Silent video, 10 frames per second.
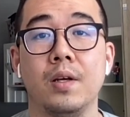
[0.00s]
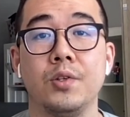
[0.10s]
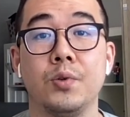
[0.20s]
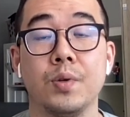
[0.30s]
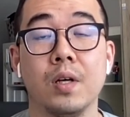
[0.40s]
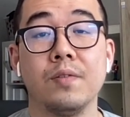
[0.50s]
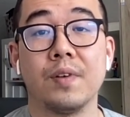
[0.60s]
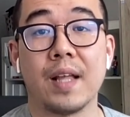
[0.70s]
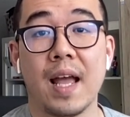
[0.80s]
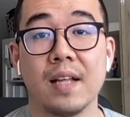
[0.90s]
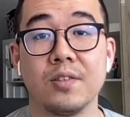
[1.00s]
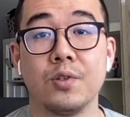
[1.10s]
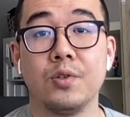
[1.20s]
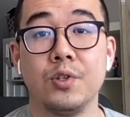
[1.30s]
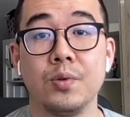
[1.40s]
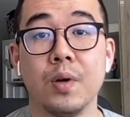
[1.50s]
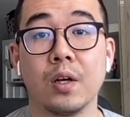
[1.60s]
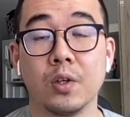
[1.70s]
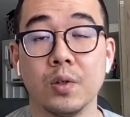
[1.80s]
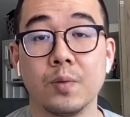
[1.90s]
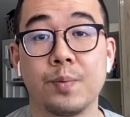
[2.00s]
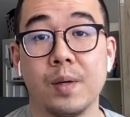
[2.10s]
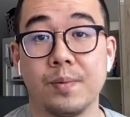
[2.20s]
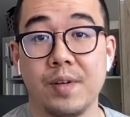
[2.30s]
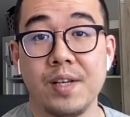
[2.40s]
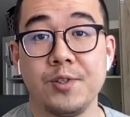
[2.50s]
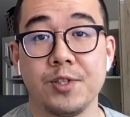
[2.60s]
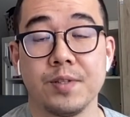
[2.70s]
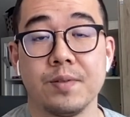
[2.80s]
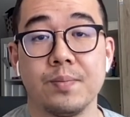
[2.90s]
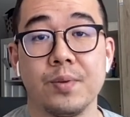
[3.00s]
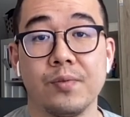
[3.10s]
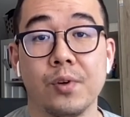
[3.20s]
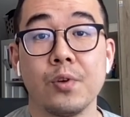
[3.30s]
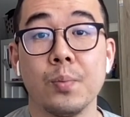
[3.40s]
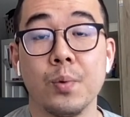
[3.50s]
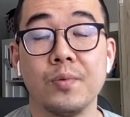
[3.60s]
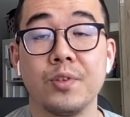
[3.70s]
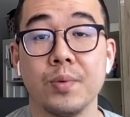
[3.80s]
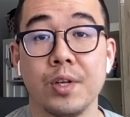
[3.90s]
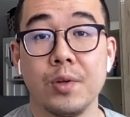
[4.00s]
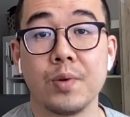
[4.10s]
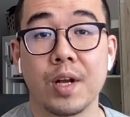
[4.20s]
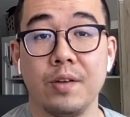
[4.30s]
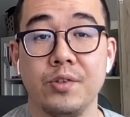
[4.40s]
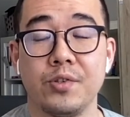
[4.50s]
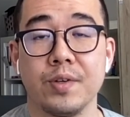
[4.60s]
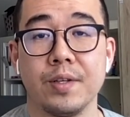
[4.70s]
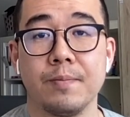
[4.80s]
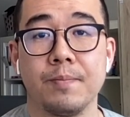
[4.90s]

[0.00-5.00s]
do not forget to do a good preparation before you move to a new country.